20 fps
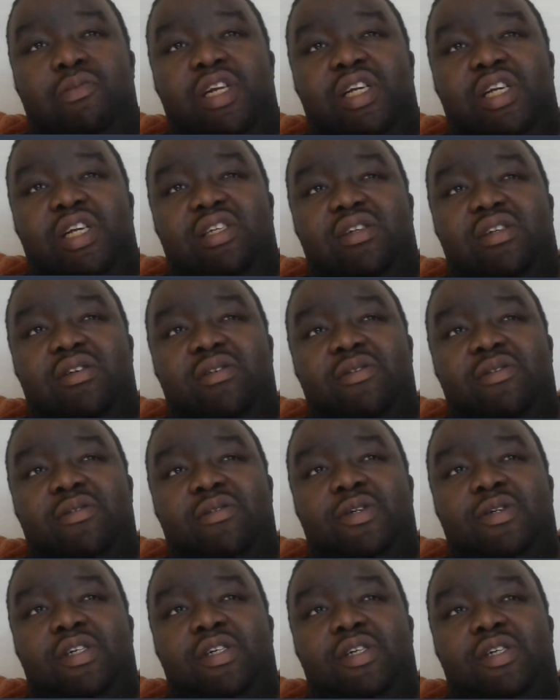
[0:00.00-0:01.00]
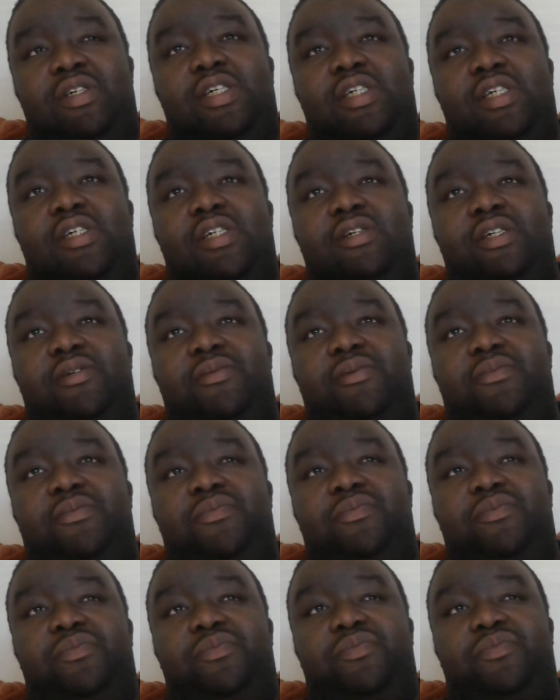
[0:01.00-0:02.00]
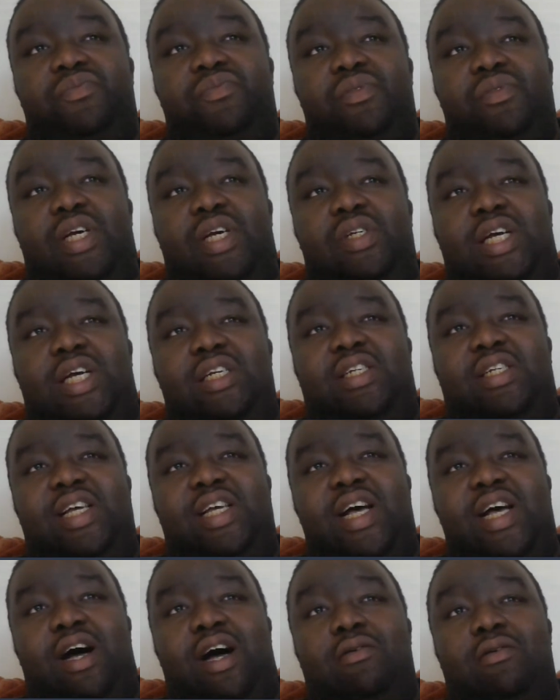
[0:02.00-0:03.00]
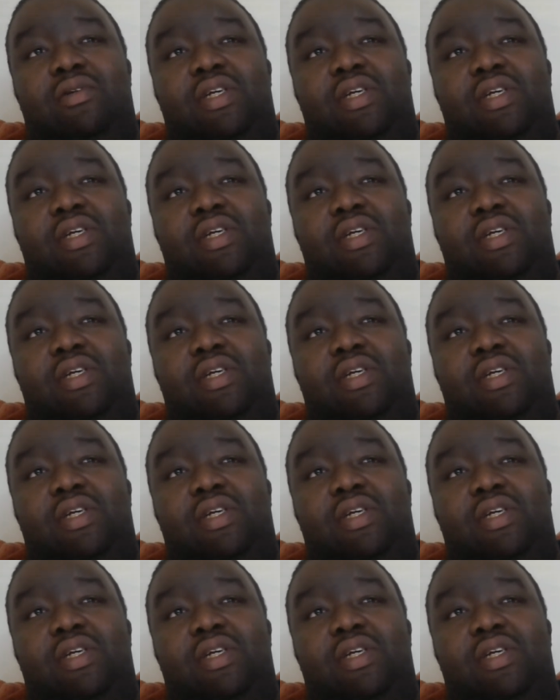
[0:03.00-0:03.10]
I doubt Tierney and Bellerin will be